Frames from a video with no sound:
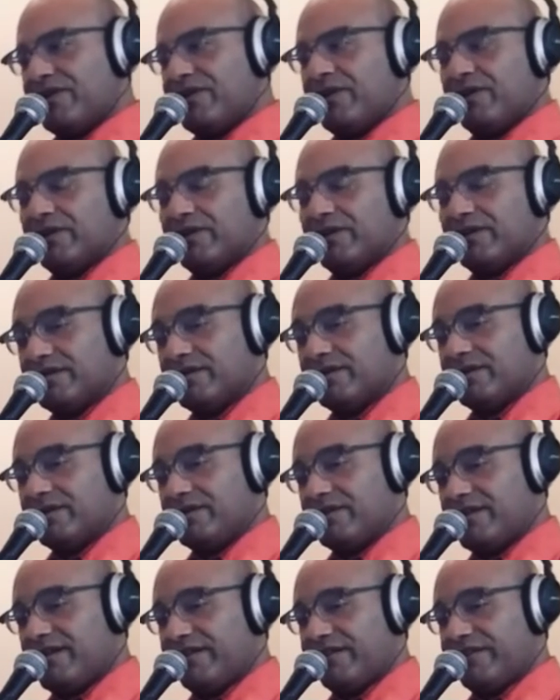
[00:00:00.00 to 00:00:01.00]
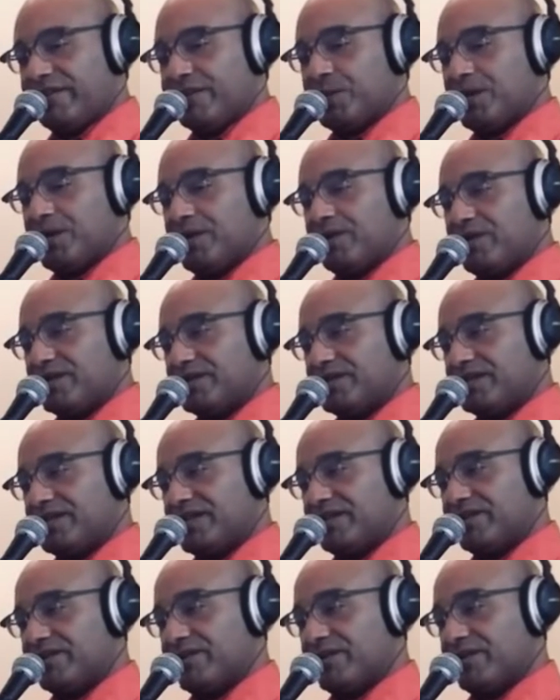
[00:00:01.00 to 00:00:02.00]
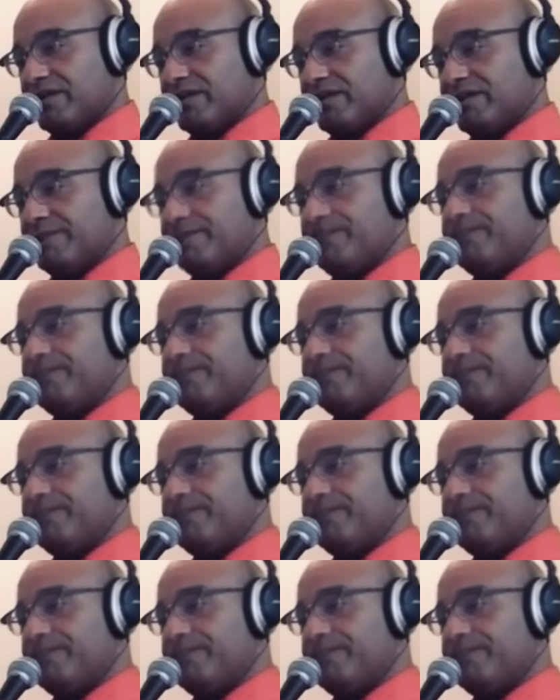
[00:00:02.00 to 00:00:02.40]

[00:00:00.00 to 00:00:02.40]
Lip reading: hulk of the Jawa Sandcrawler.